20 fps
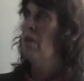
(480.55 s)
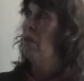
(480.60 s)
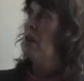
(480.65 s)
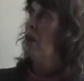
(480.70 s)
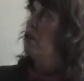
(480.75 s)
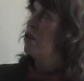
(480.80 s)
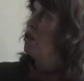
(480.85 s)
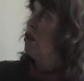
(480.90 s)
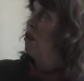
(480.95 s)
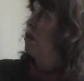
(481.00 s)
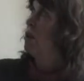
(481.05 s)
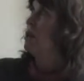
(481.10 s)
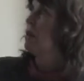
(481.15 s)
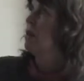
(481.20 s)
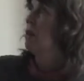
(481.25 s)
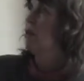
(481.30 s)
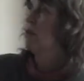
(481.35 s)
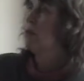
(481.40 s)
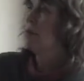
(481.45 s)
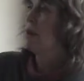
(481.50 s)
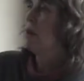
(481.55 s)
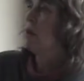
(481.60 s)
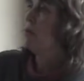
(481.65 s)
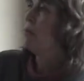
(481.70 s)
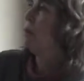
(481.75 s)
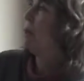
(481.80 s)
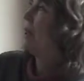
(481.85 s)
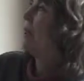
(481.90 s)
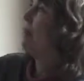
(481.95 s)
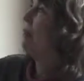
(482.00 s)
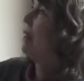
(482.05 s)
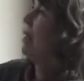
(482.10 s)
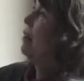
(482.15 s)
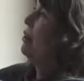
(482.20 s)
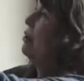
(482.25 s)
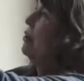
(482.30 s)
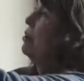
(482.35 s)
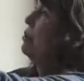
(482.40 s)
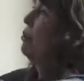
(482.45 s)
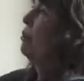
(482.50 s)
and they show us in great big
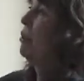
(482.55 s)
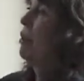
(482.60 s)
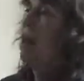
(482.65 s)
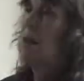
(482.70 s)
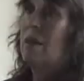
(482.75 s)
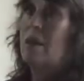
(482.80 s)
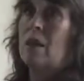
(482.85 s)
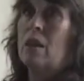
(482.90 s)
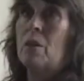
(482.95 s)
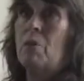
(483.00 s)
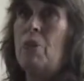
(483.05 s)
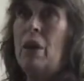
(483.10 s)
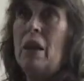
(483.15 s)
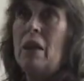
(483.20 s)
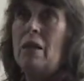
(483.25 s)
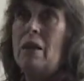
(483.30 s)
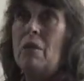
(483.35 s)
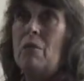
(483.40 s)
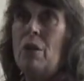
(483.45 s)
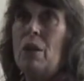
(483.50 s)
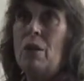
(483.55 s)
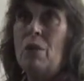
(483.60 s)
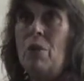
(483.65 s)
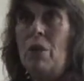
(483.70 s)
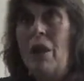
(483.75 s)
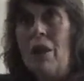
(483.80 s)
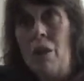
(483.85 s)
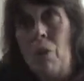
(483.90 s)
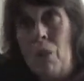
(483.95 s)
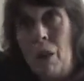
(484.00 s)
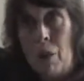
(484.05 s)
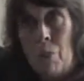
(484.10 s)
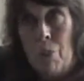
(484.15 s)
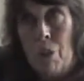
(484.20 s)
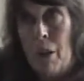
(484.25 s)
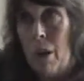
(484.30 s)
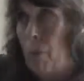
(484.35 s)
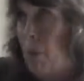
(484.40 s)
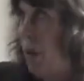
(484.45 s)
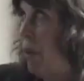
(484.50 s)
letters with lots of space in between it that we could
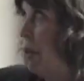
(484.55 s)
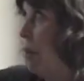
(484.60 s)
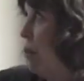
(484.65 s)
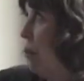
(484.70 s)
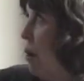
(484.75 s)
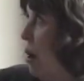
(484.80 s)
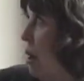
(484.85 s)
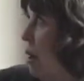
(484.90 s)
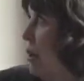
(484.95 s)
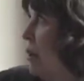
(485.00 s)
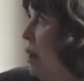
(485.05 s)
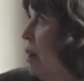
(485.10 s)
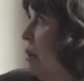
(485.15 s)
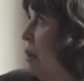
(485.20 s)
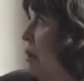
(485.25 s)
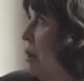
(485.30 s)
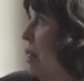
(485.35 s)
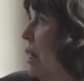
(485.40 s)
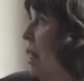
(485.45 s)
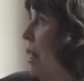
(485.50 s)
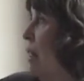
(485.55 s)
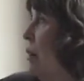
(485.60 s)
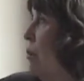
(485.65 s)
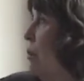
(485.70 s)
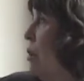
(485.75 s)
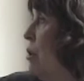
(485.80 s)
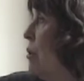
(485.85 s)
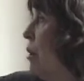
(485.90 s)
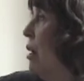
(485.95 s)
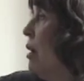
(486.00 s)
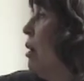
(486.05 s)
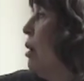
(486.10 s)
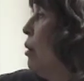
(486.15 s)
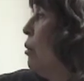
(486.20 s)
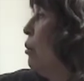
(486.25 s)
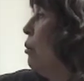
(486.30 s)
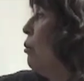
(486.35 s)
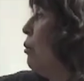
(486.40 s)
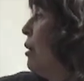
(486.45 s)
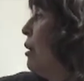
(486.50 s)
put up on the wall, and I'll look at it and we try,
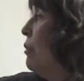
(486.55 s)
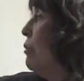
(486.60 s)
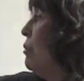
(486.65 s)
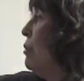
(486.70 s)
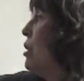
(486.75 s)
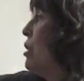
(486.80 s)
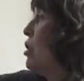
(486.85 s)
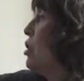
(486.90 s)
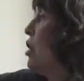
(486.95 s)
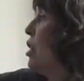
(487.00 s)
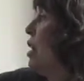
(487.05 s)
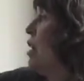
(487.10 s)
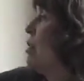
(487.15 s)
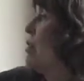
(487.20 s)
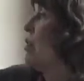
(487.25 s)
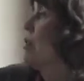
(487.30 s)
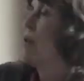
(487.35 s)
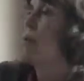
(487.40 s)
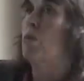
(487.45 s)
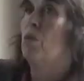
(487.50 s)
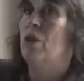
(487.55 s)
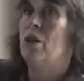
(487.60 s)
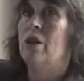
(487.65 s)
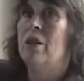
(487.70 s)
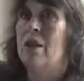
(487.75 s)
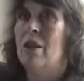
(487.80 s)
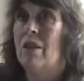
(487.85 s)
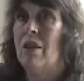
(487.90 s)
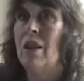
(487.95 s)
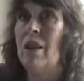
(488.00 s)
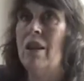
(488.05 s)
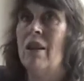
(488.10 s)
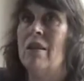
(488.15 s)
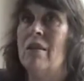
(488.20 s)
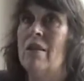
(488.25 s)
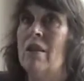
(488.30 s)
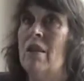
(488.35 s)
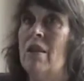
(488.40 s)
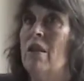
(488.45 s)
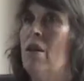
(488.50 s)
well, what if we change this word to
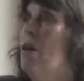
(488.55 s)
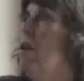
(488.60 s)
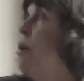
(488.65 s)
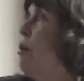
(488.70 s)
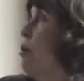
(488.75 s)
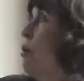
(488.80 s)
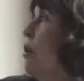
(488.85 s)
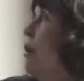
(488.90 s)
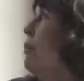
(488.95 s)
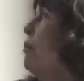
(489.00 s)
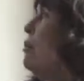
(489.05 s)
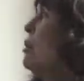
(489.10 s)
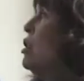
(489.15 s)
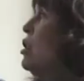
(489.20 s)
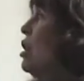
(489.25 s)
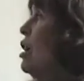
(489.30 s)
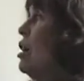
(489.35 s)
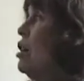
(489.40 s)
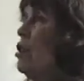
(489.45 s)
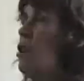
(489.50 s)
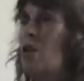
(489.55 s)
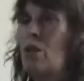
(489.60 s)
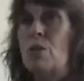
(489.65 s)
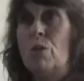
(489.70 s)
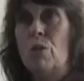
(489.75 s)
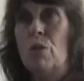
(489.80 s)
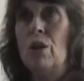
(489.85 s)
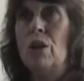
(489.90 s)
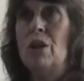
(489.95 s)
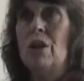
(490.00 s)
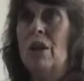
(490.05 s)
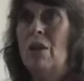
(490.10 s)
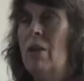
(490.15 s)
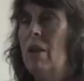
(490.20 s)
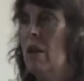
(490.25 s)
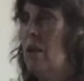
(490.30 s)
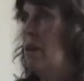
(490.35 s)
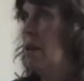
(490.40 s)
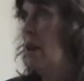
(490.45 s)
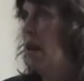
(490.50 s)
this? And what if we change this word to
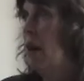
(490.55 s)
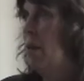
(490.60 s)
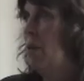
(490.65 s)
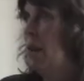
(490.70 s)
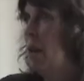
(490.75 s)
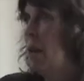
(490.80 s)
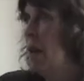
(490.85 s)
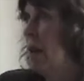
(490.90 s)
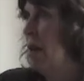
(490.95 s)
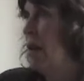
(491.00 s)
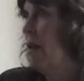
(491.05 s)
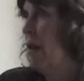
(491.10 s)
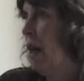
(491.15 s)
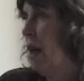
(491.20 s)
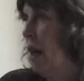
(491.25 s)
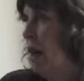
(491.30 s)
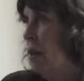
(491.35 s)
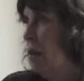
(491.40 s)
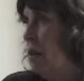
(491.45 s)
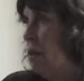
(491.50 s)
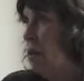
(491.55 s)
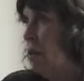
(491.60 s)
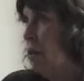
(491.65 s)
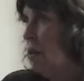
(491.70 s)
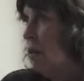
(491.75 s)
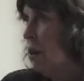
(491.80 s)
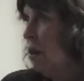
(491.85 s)
this? And how about taking that out and